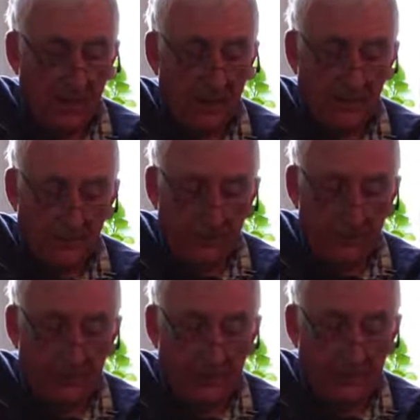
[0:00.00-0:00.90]
And
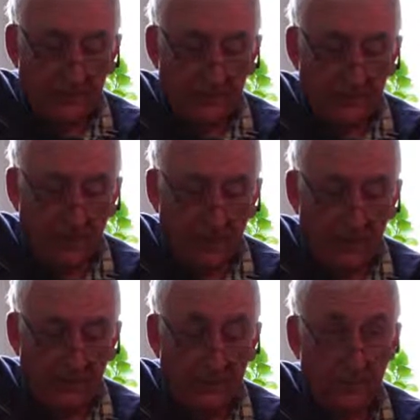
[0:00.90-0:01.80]
also, to our
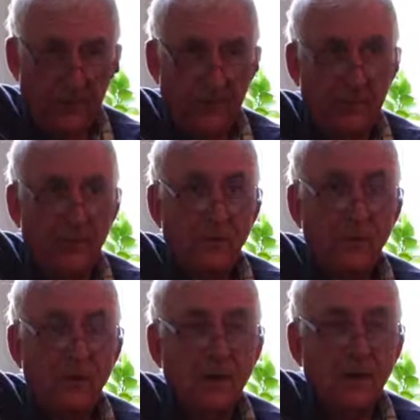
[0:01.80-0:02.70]
surprise, there was a new